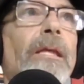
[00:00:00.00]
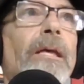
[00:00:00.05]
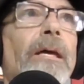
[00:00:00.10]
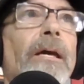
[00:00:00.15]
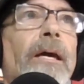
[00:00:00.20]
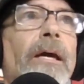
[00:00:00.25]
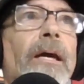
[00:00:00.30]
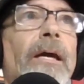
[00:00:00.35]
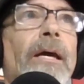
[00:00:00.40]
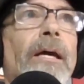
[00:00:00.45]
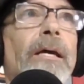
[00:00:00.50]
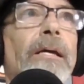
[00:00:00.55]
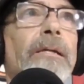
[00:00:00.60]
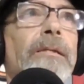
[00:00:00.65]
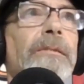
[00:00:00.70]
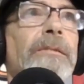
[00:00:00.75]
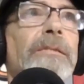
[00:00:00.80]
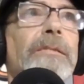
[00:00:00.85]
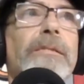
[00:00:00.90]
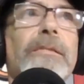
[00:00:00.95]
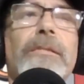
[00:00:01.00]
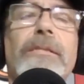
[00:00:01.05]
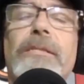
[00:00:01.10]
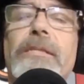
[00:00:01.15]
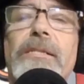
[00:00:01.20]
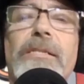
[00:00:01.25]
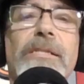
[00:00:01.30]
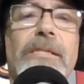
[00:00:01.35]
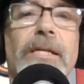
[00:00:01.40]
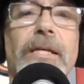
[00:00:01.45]
and
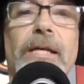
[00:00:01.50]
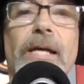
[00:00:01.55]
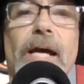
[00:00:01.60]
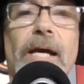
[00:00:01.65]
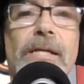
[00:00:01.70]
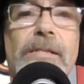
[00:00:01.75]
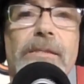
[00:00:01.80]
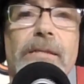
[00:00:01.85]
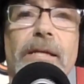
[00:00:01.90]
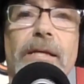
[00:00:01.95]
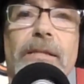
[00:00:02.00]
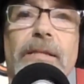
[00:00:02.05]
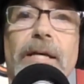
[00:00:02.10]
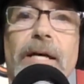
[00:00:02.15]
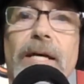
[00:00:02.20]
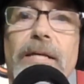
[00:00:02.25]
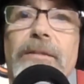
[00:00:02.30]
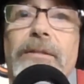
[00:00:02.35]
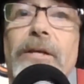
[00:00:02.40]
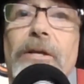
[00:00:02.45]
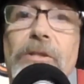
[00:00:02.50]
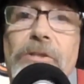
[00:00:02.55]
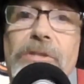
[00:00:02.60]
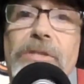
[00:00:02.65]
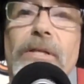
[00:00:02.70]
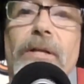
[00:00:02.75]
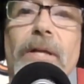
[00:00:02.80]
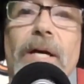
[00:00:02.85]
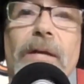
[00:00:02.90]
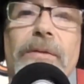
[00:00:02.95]
to see guys like that are
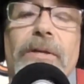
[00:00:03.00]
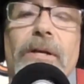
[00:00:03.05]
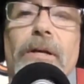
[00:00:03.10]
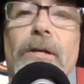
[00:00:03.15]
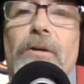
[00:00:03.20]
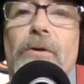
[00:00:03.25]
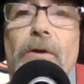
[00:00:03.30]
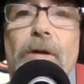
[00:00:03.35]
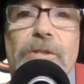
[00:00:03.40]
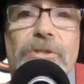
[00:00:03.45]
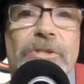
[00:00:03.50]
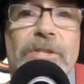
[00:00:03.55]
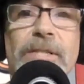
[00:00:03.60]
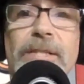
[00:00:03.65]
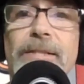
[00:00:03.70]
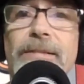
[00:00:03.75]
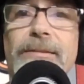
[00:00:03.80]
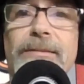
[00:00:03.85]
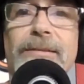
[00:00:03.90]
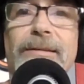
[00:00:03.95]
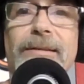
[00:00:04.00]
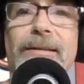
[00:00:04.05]
still out there crushing it